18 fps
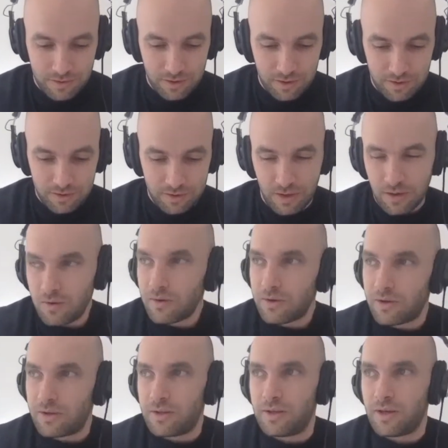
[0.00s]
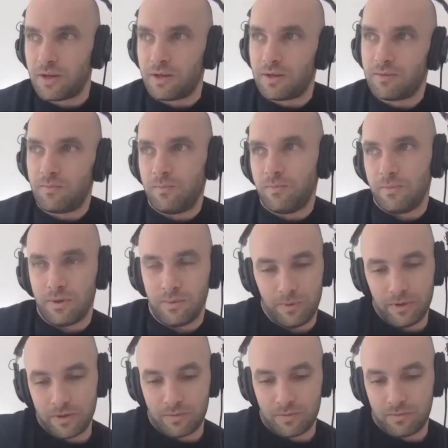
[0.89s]
now getting a
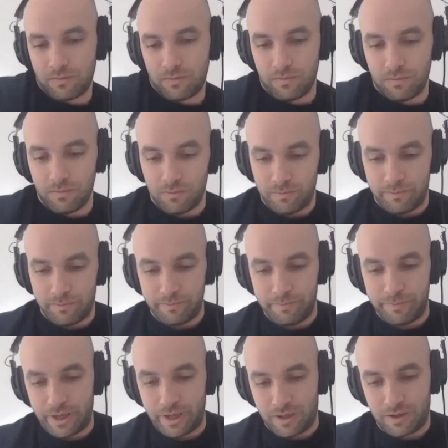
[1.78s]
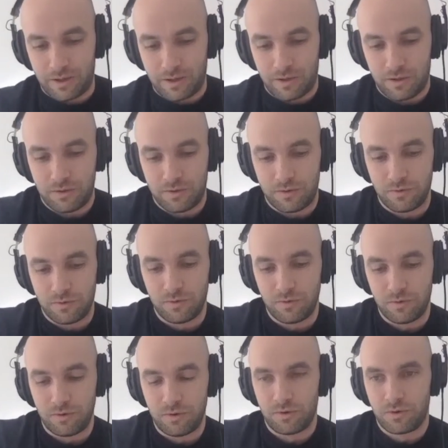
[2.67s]
bit back to
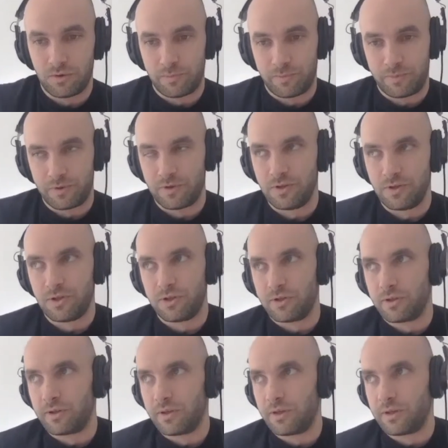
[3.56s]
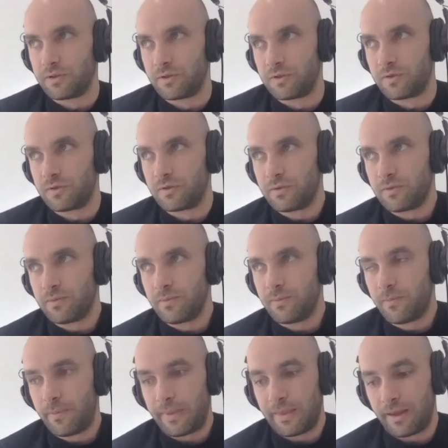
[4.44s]
your position as
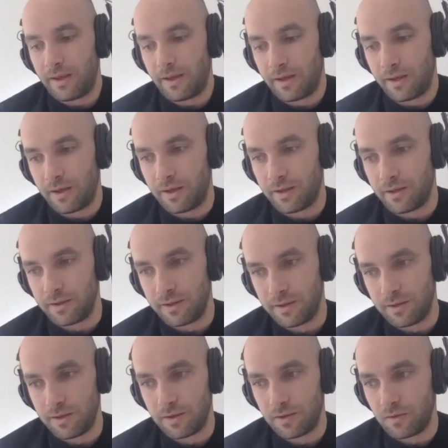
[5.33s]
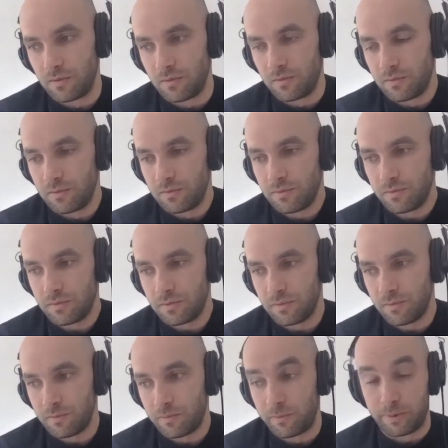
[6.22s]
a leading
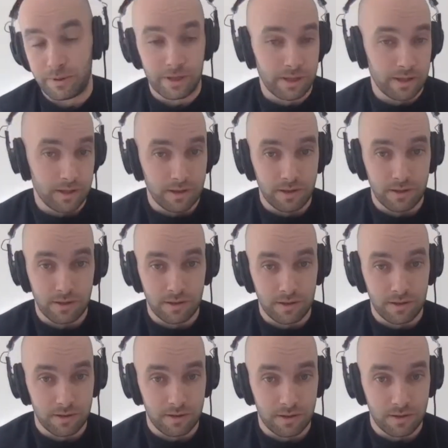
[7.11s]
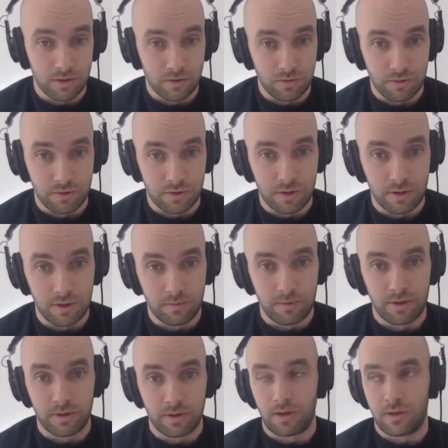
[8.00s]
player in the national team,
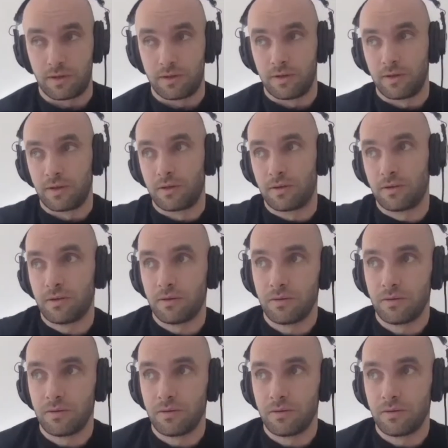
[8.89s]
and I think